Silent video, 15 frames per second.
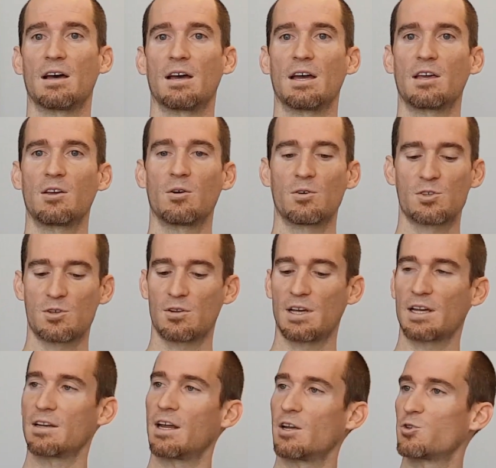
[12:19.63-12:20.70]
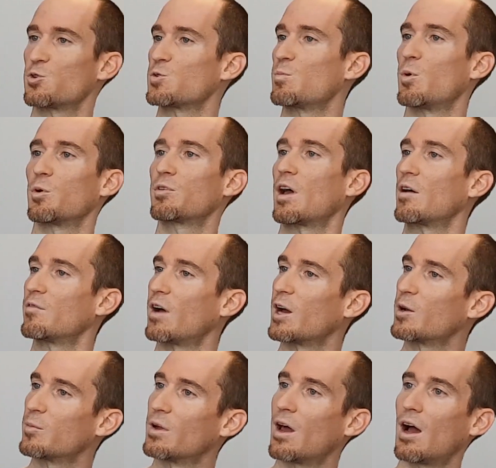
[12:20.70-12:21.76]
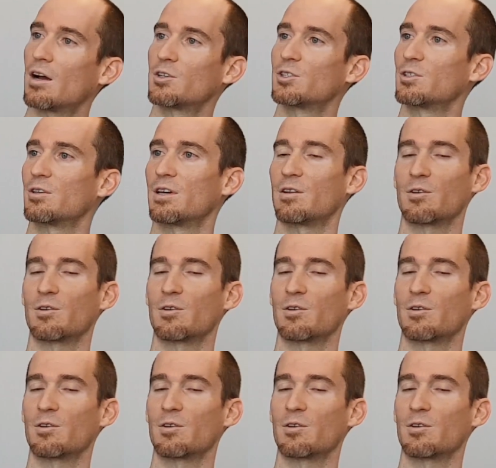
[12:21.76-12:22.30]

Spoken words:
Egg yolks are like nature's multivitamin, actually.